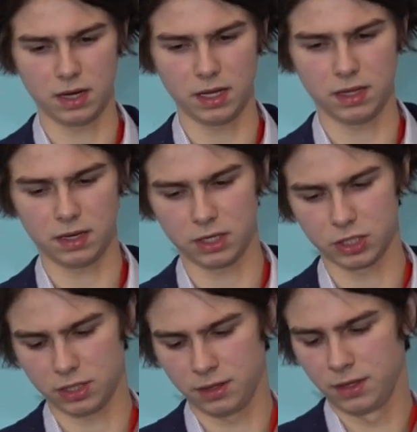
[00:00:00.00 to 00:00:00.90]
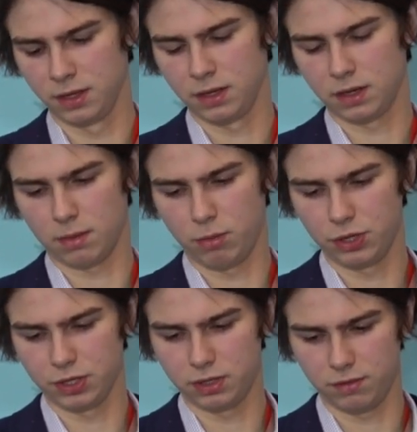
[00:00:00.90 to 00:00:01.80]
it enables
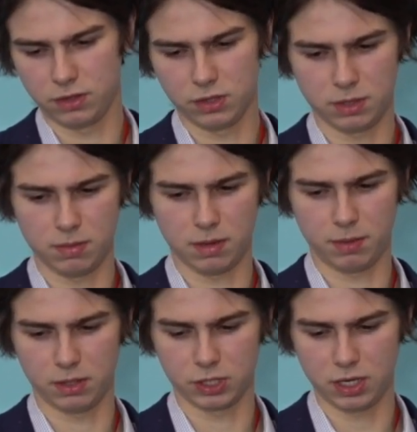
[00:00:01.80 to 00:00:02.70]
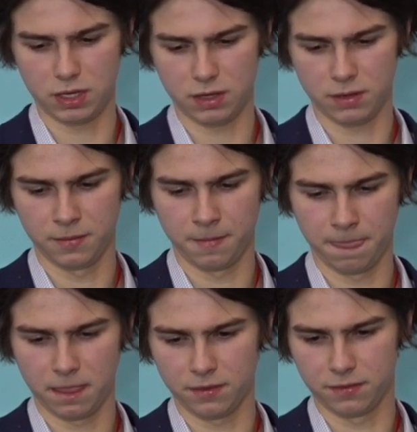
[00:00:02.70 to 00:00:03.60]
us to illustratively
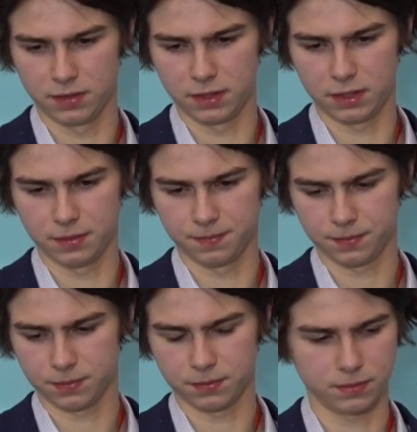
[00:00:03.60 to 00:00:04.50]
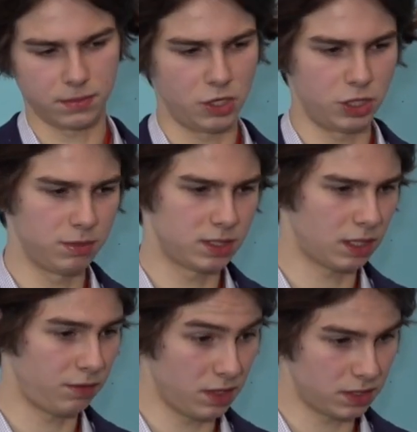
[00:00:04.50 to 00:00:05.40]
show the behavior of the
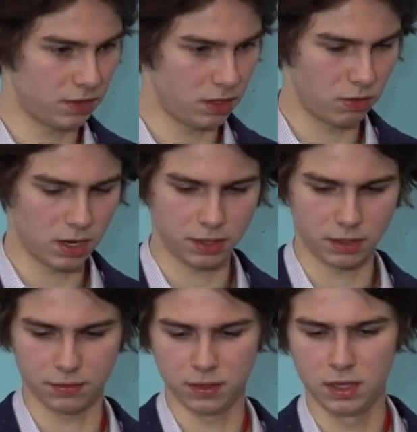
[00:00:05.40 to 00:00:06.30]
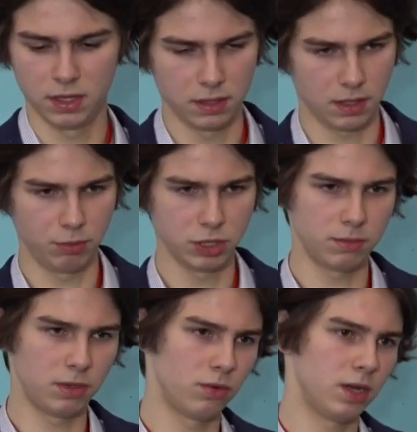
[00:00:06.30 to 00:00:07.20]
application in the
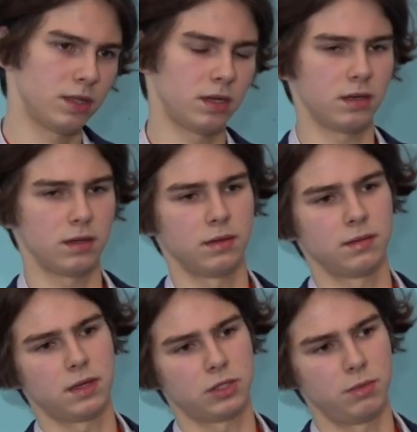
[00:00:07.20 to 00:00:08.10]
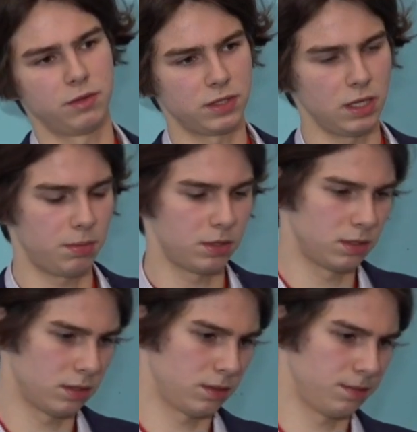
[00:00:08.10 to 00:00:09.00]

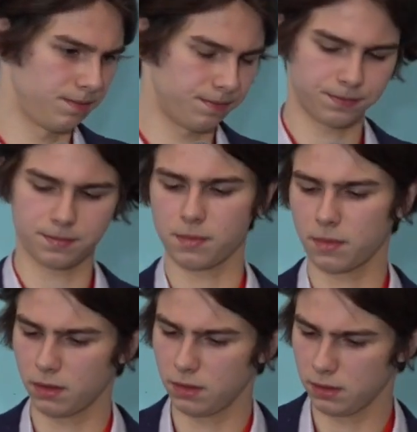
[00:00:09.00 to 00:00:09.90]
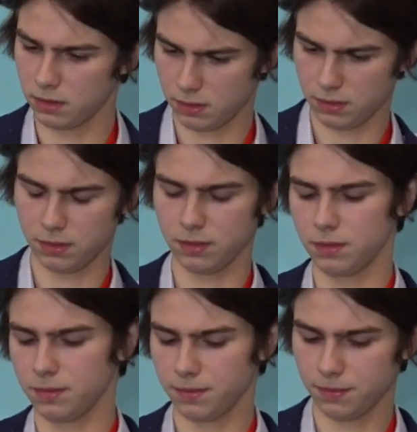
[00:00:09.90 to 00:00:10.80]
regulatory compliance mode.
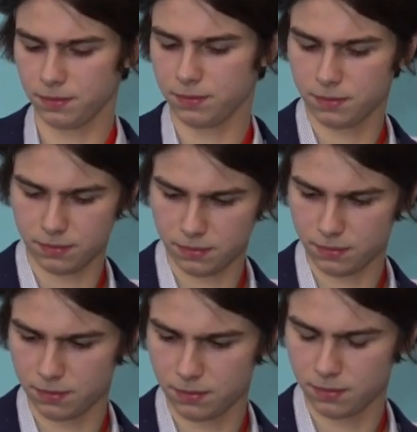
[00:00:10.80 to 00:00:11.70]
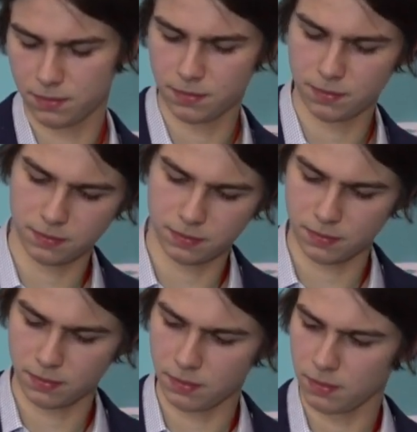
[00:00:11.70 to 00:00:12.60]
Definitely regulatory authorities,
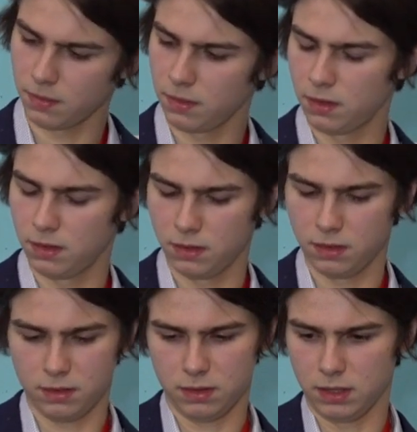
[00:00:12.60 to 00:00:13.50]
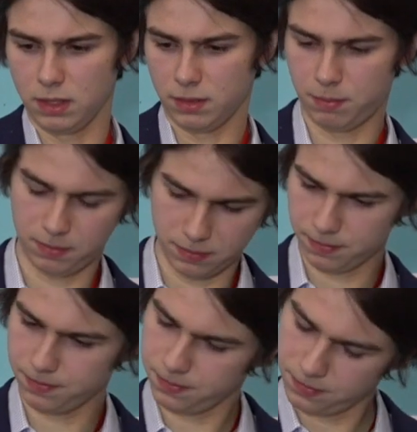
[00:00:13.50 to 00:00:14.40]
especially tech mode
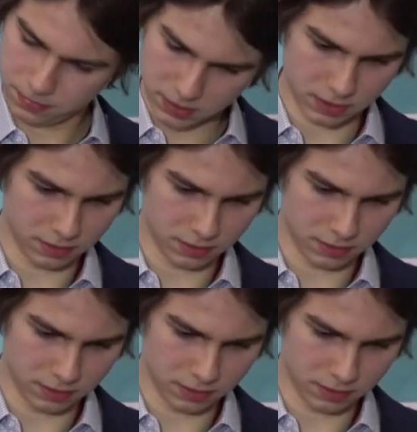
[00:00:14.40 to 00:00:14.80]
related ones,